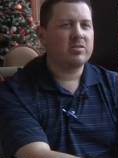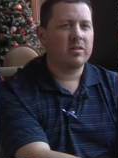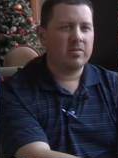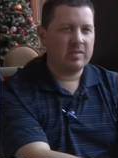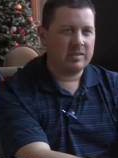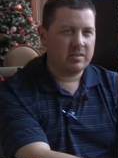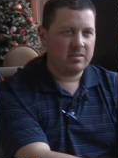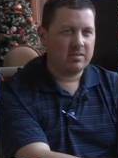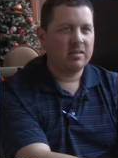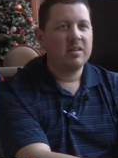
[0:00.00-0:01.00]

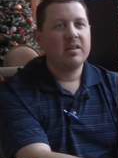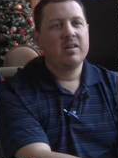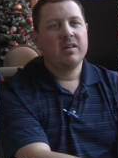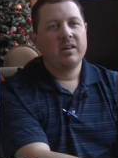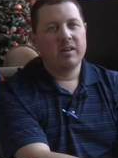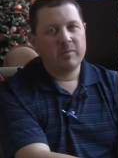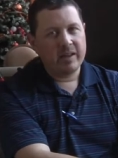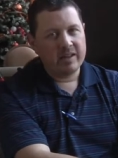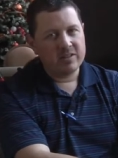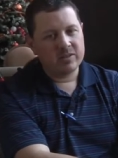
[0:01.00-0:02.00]
service and
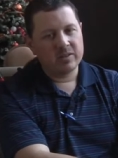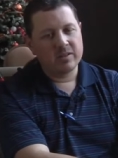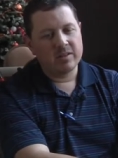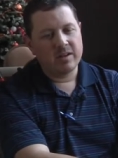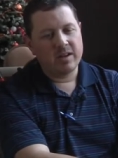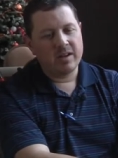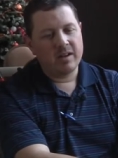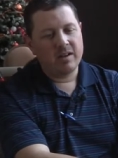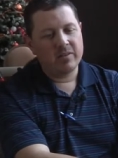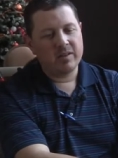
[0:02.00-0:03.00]
making sure
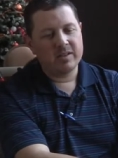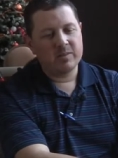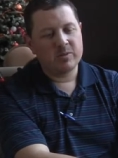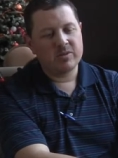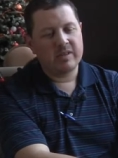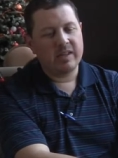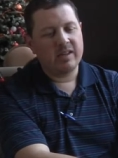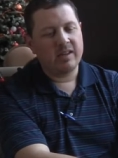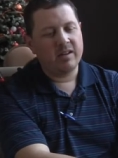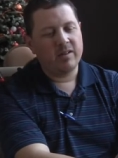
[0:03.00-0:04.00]
uh, all the customers are taken
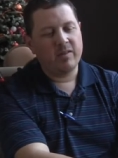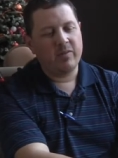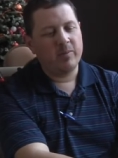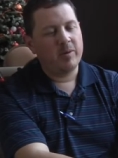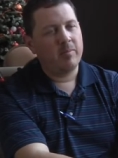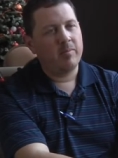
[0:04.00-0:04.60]
care of from the